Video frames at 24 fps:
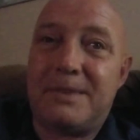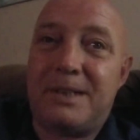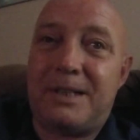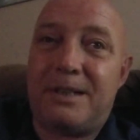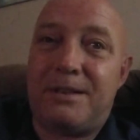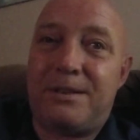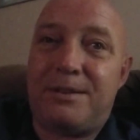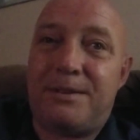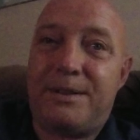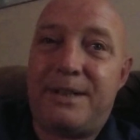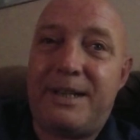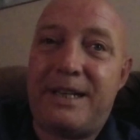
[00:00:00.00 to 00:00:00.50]

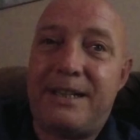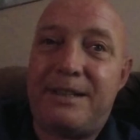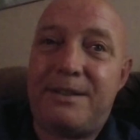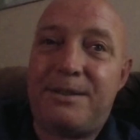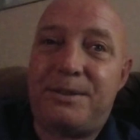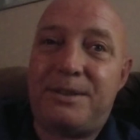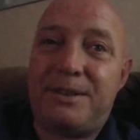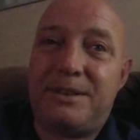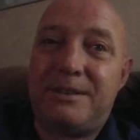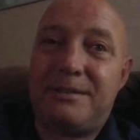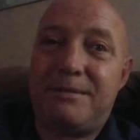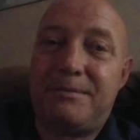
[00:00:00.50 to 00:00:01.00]
I'll
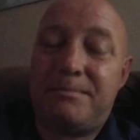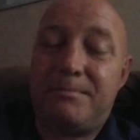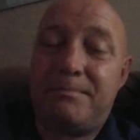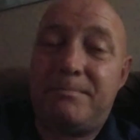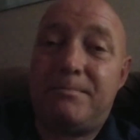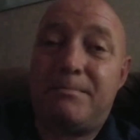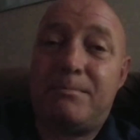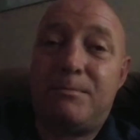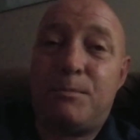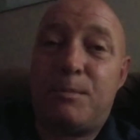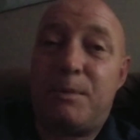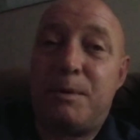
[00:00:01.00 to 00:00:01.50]
handle it
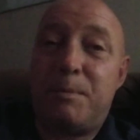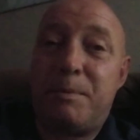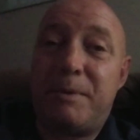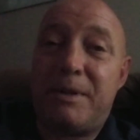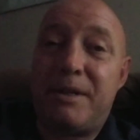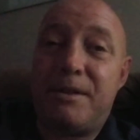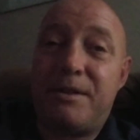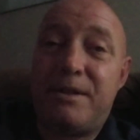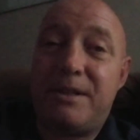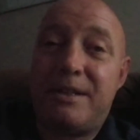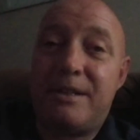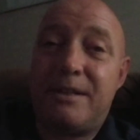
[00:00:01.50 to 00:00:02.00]
one way
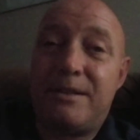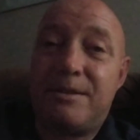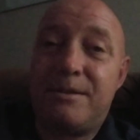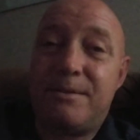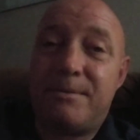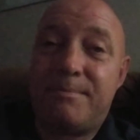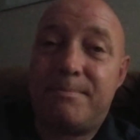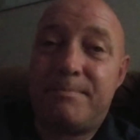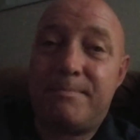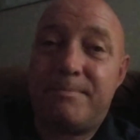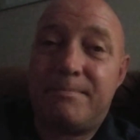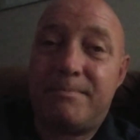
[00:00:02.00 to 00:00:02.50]
or the other
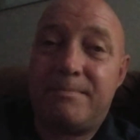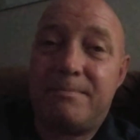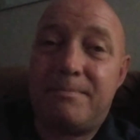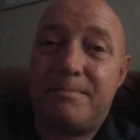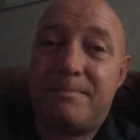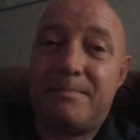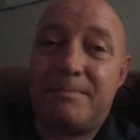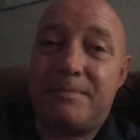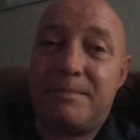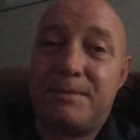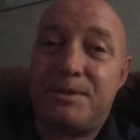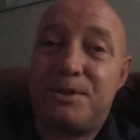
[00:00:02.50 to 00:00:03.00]

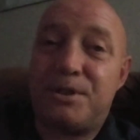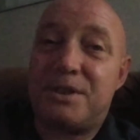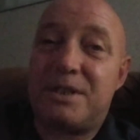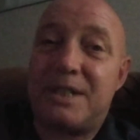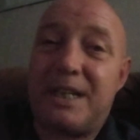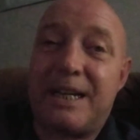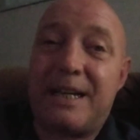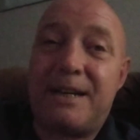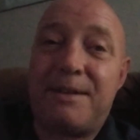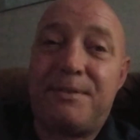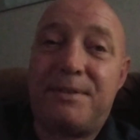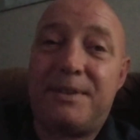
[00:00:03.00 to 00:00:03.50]
just
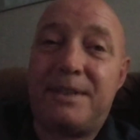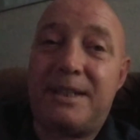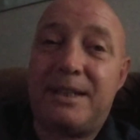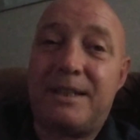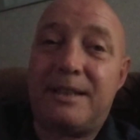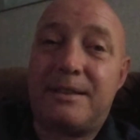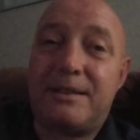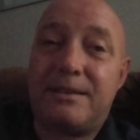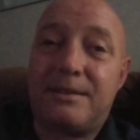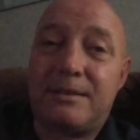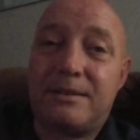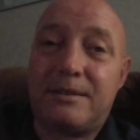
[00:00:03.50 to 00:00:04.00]
like
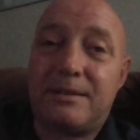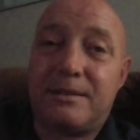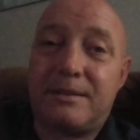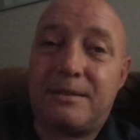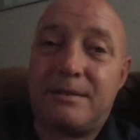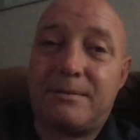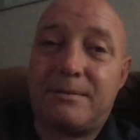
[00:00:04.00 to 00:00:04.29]
everything else.